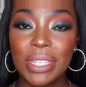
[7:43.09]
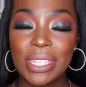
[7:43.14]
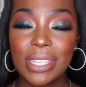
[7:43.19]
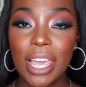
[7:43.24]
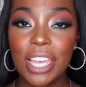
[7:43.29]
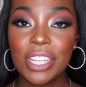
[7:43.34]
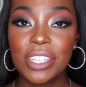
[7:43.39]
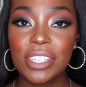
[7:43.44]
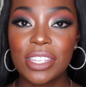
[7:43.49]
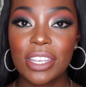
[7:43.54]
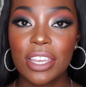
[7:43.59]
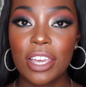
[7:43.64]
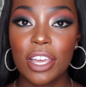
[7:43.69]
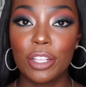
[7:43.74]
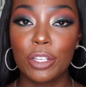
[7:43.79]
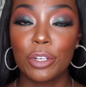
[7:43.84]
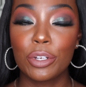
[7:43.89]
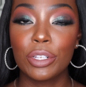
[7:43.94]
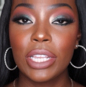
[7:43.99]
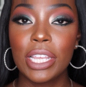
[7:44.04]
Besides the
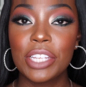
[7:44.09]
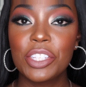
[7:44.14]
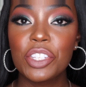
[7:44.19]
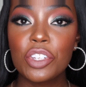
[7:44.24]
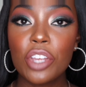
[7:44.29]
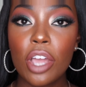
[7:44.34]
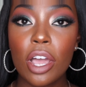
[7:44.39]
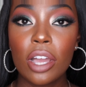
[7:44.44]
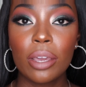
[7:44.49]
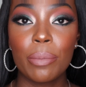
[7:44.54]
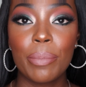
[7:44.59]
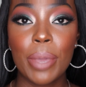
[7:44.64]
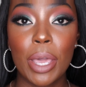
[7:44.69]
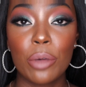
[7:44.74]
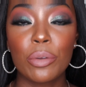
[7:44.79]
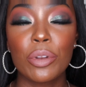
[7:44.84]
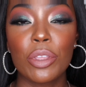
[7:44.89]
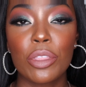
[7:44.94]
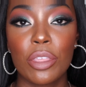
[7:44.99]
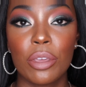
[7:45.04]
color, let's talk
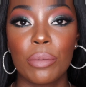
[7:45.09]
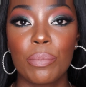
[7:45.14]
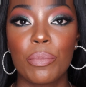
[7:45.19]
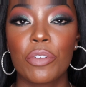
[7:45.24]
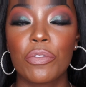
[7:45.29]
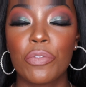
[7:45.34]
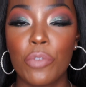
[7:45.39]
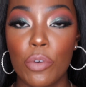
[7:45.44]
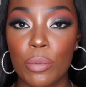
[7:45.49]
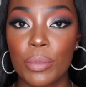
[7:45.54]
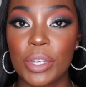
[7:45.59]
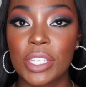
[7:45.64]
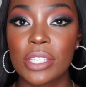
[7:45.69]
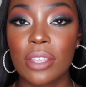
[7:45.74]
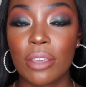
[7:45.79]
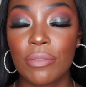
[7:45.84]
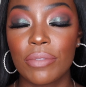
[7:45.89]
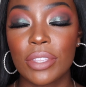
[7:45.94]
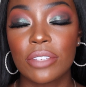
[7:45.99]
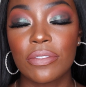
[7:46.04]
about the performance
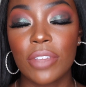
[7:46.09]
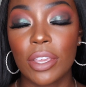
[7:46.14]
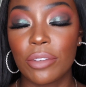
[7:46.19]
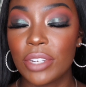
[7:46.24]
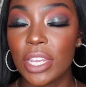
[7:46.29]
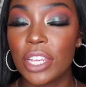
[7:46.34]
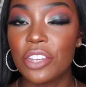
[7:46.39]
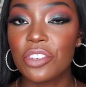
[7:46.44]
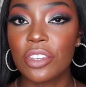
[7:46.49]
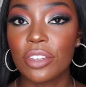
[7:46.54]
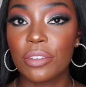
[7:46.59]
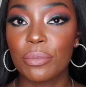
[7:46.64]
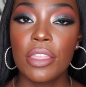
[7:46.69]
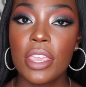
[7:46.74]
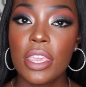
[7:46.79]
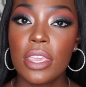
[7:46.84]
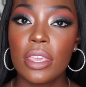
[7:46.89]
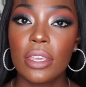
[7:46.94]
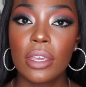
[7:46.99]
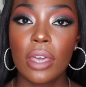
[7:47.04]
of this foundation.
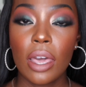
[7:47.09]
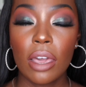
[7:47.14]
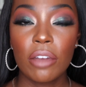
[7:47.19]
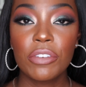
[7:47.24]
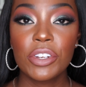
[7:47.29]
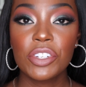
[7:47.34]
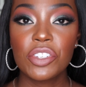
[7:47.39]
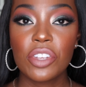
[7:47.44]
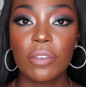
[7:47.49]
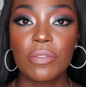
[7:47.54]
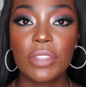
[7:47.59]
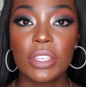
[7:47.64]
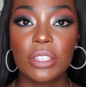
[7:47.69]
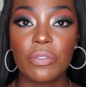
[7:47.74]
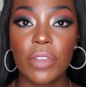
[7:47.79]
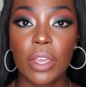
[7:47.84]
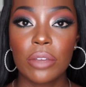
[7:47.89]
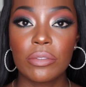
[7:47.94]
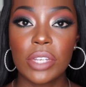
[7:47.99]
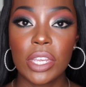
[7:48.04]
The coverage of
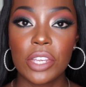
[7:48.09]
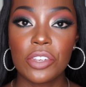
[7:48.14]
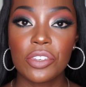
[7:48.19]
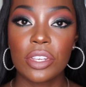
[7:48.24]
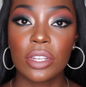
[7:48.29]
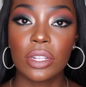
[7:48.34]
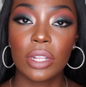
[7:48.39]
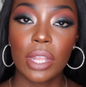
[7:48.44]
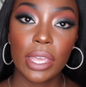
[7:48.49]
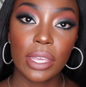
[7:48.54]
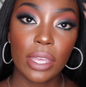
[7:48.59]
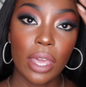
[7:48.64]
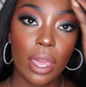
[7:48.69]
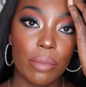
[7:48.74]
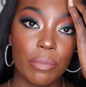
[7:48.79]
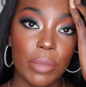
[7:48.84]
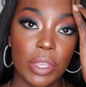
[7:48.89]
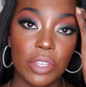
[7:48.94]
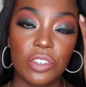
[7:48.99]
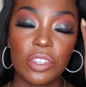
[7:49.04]
this foundation, like
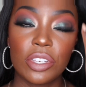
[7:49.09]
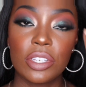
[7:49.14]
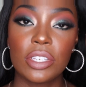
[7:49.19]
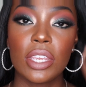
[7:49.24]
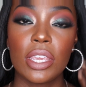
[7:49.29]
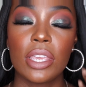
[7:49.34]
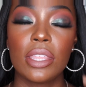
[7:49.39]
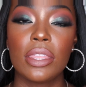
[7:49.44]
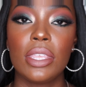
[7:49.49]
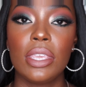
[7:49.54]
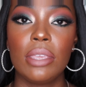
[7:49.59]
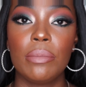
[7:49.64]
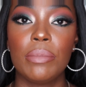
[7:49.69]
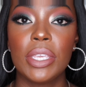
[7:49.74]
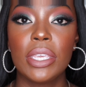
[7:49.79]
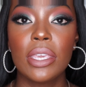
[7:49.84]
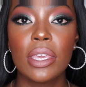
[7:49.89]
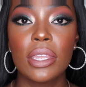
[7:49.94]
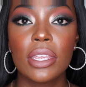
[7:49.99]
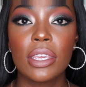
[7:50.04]
I mentioned in the
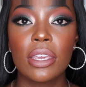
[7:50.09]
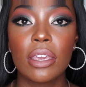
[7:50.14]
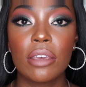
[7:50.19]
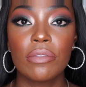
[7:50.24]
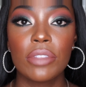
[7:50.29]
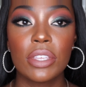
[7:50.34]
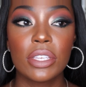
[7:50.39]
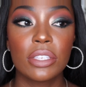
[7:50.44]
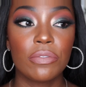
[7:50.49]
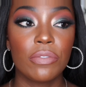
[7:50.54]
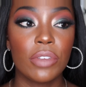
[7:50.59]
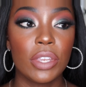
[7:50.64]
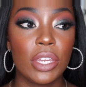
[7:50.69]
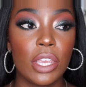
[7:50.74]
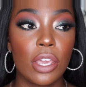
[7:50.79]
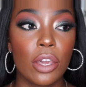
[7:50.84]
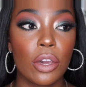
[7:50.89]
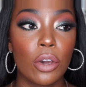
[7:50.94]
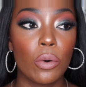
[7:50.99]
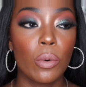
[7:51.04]
beginning of this
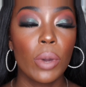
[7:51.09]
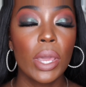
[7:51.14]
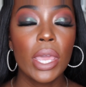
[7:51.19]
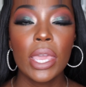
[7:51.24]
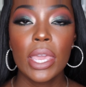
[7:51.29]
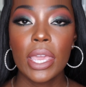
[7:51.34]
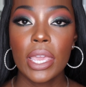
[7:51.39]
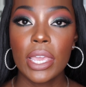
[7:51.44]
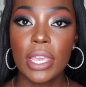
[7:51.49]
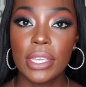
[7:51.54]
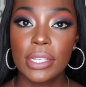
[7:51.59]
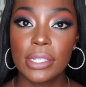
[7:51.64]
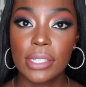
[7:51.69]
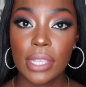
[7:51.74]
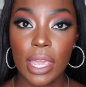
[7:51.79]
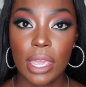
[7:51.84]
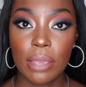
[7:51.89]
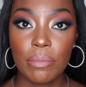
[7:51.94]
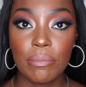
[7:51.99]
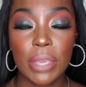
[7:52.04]
video, is
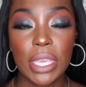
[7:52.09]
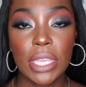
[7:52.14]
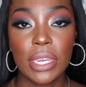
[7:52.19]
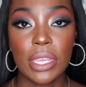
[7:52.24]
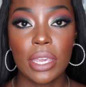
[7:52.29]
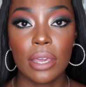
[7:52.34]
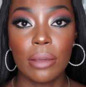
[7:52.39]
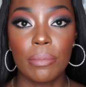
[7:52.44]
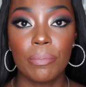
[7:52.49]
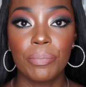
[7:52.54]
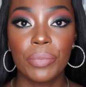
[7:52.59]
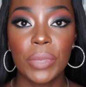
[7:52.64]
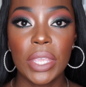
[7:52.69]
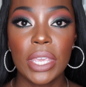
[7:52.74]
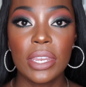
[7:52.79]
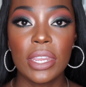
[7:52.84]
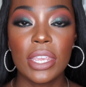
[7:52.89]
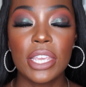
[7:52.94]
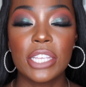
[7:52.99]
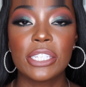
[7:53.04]
a medium.
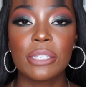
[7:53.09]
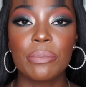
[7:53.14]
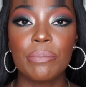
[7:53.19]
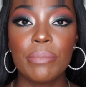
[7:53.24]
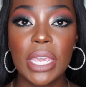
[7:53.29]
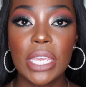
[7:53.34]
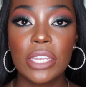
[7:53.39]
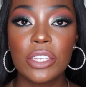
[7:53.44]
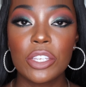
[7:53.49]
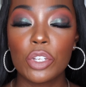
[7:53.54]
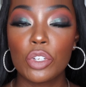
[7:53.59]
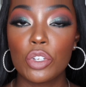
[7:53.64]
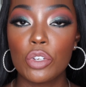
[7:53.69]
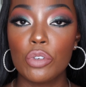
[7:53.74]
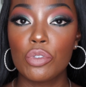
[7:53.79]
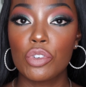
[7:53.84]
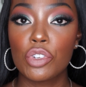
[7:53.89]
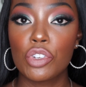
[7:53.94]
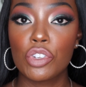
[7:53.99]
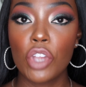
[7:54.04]
It is meant
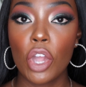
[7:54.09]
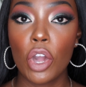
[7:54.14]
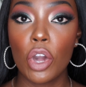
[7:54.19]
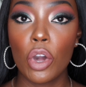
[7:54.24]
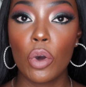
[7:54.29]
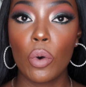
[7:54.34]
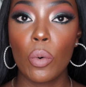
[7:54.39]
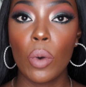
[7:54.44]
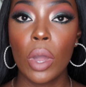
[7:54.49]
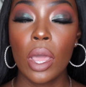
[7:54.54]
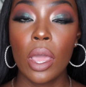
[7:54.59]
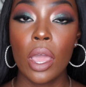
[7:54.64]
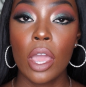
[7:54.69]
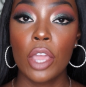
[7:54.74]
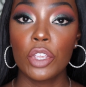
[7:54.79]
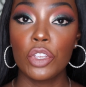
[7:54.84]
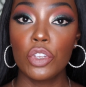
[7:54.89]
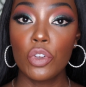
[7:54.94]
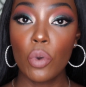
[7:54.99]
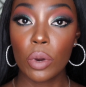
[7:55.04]
to show
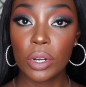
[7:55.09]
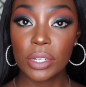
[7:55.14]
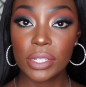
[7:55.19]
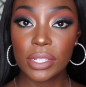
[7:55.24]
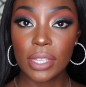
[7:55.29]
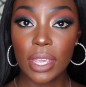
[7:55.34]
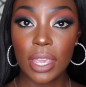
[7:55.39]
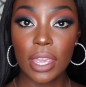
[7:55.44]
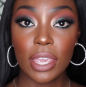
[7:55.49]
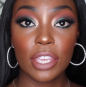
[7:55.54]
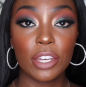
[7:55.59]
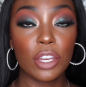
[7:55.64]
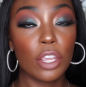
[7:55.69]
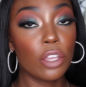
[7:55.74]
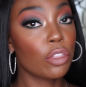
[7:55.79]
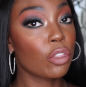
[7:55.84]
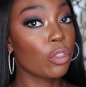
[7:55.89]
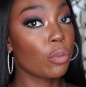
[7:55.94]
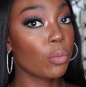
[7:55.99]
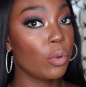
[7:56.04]
your skin
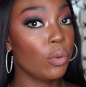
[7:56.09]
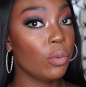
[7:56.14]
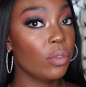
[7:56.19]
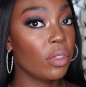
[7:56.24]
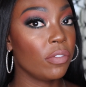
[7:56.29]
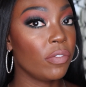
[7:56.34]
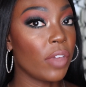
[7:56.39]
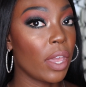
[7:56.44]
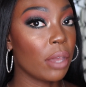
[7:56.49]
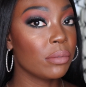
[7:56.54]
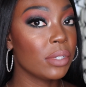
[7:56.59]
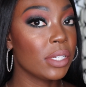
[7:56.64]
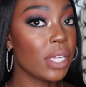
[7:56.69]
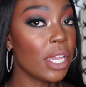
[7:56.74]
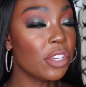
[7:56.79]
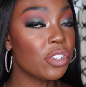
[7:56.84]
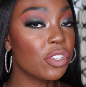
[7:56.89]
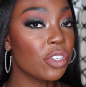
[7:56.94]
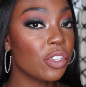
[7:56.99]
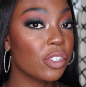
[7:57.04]
through the
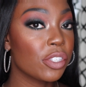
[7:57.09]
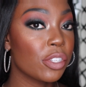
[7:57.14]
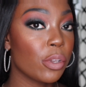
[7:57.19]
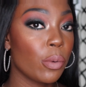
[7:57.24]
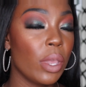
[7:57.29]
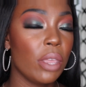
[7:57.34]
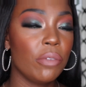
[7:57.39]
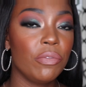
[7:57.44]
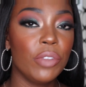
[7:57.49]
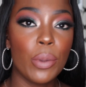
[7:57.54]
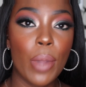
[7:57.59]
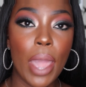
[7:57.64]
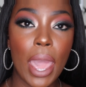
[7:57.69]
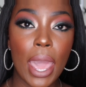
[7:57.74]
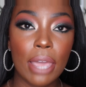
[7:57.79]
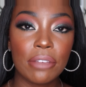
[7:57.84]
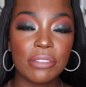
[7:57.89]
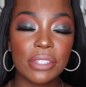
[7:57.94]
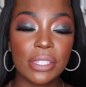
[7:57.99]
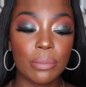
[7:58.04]
foundation. So if you
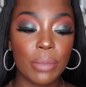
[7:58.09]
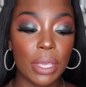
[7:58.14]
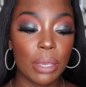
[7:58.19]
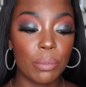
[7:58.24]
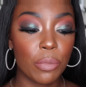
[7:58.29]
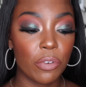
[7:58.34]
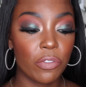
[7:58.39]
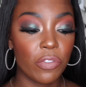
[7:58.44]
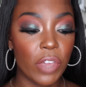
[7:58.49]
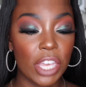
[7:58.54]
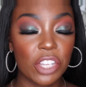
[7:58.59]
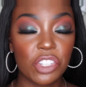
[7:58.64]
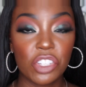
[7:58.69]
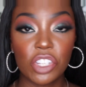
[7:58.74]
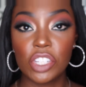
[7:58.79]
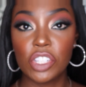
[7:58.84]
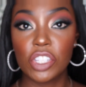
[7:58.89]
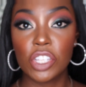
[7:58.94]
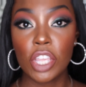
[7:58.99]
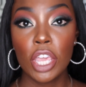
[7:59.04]
have some
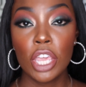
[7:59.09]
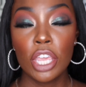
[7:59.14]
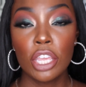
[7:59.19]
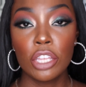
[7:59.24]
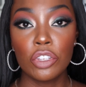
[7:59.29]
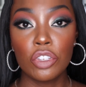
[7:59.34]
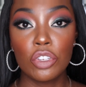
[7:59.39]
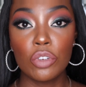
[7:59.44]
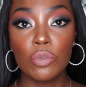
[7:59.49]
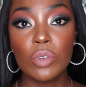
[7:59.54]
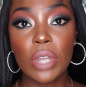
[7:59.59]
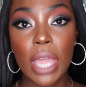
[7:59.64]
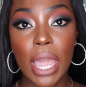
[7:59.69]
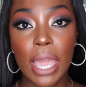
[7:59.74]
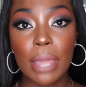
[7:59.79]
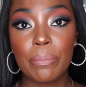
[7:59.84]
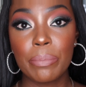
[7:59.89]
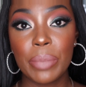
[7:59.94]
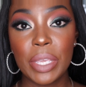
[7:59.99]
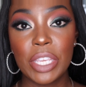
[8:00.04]
imperfections, do
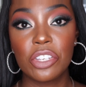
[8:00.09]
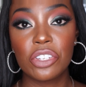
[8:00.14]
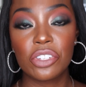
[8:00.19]
not be